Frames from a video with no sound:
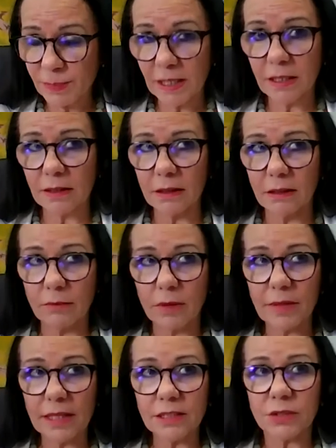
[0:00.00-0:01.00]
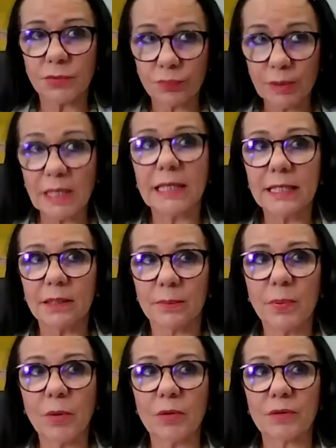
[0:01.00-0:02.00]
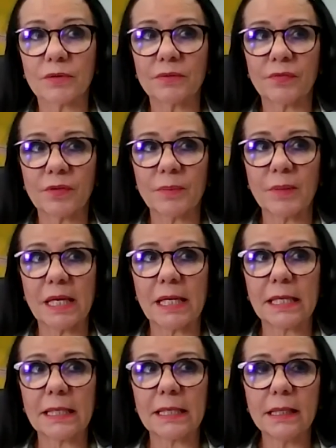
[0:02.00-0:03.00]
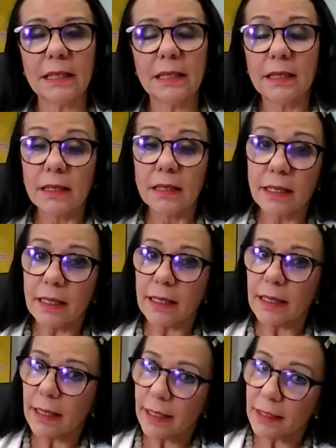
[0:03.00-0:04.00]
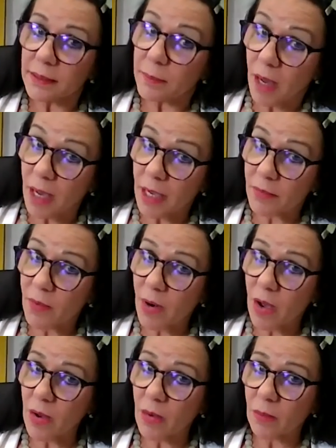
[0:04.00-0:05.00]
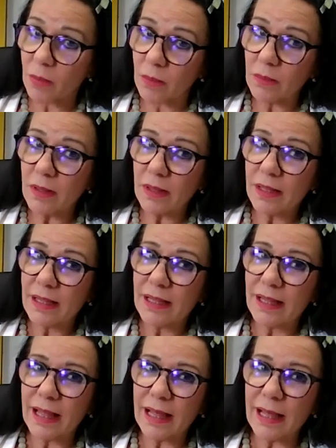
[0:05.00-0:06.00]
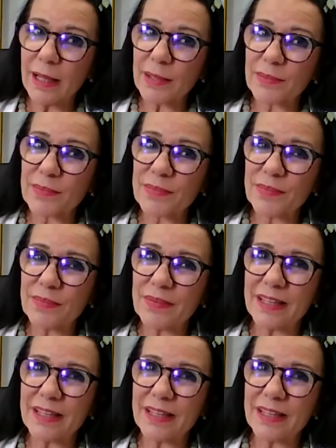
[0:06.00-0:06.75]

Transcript: been, that's really important for me in my role um,